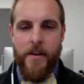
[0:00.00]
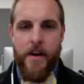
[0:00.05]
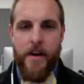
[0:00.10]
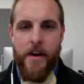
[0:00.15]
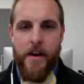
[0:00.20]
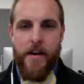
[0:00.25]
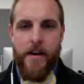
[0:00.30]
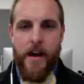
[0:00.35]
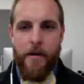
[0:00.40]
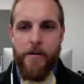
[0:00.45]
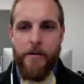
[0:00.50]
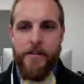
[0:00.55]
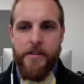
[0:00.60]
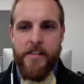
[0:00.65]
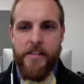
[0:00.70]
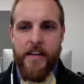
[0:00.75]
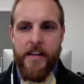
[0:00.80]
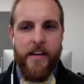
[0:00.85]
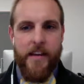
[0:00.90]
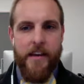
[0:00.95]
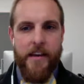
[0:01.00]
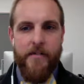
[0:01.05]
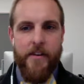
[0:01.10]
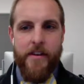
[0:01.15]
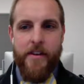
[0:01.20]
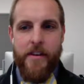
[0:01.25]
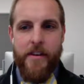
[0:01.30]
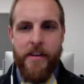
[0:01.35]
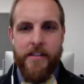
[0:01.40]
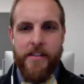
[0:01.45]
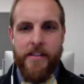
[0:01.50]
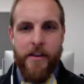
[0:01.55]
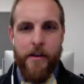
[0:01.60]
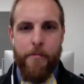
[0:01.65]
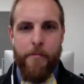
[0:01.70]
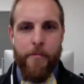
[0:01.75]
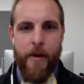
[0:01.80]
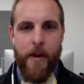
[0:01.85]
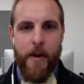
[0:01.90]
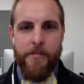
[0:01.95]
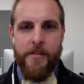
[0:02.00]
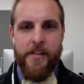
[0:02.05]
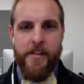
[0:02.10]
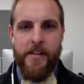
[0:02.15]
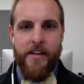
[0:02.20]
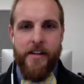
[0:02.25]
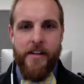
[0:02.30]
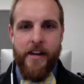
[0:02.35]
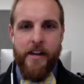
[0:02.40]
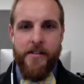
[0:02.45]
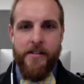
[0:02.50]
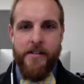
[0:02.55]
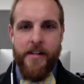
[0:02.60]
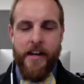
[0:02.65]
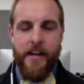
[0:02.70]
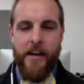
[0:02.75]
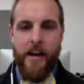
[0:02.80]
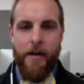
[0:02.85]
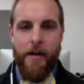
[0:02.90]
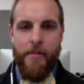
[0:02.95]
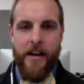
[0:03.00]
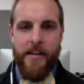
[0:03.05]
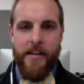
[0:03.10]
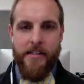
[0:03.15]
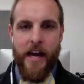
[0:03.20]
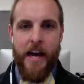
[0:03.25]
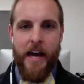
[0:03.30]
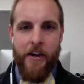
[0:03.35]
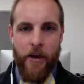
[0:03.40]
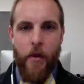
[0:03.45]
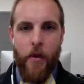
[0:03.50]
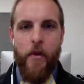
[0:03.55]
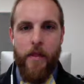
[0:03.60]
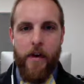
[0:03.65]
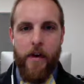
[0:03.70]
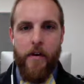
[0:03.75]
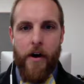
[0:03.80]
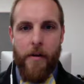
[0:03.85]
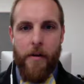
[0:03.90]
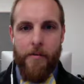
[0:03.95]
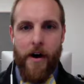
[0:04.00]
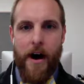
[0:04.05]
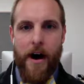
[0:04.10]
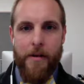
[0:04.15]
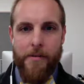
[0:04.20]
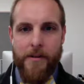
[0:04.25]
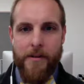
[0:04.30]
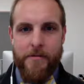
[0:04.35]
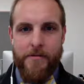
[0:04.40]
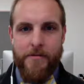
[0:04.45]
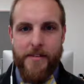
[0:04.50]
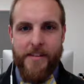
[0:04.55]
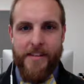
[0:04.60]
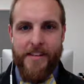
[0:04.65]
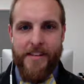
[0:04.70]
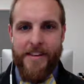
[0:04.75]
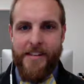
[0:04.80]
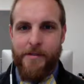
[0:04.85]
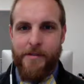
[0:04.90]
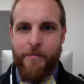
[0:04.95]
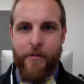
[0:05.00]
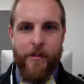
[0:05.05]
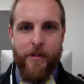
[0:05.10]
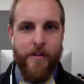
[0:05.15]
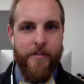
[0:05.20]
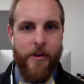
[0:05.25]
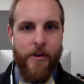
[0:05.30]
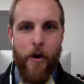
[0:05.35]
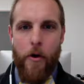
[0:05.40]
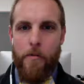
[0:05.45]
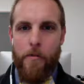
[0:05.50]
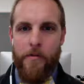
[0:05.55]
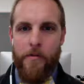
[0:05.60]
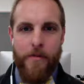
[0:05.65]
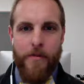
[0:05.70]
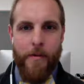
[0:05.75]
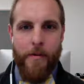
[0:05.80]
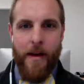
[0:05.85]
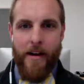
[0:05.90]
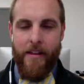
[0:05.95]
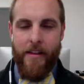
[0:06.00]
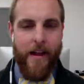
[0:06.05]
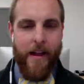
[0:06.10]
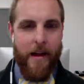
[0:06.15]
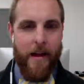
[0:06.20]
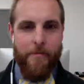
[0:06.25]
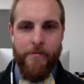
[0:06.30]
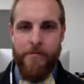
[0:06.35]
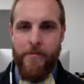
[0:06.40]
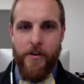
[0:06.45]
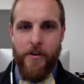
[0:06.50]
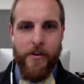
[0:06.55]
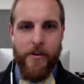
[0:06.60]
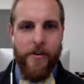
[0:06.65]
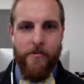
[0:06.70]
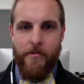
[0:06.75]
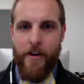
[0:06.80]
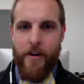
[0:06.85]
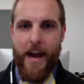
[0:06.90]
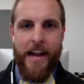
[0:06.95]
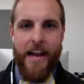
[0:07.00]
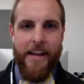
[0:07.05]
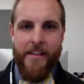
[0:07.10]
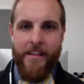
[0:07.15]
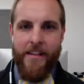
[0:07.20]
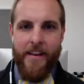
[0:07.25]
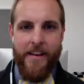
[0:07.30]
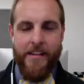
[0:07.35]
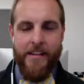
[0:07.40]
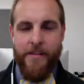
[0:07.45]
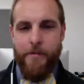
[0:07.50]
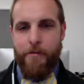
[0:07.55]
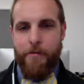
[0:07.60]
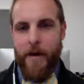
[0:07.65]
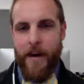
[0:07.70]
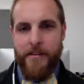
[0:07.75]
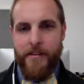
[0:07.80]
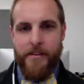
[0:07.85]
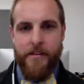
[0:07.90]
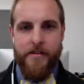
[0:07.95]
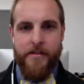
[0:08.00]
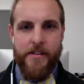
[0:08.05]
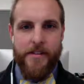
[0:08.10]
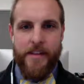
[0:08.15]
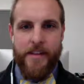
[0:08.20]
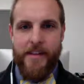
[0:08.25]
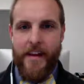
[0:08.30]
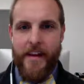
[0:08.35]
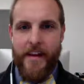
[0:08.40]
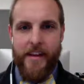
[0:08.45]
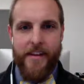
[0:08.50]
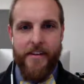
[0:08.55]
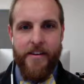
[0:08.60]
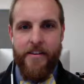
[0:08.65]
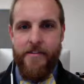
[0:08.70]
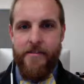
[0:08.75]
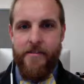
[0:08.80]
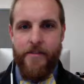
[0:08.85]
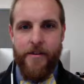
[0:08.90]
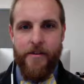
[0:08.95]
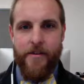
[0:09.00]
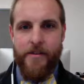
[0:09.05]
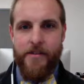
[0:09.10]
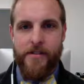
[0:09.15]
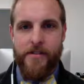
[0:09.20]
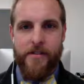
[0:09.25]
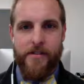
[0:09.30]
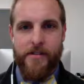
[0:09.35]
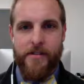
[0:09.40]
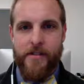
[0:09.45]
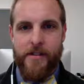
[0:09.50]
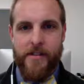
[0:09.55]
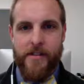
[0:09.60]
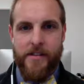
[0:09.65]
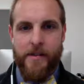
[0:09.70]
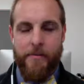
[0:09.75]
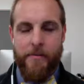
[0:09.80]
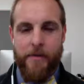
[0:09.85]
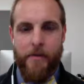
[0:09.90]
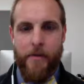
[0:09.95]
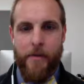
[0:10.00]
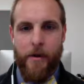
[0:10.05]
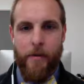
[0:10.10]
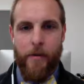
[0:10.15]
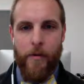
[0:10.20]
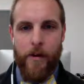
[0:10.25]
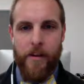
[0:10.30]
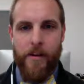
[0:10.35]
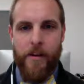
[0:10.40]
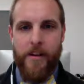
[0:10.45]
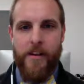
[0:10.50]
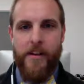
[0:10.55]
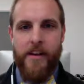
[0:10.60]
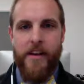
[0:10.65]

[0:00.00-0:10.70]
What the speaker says: Yeah, I wouldn't say even necessarily prompting it and setting it up as, I know there are problems. It's more of an open feedback. Like, I'm looking for anything. Is it positive? Is it negative? Is it something we want to work on?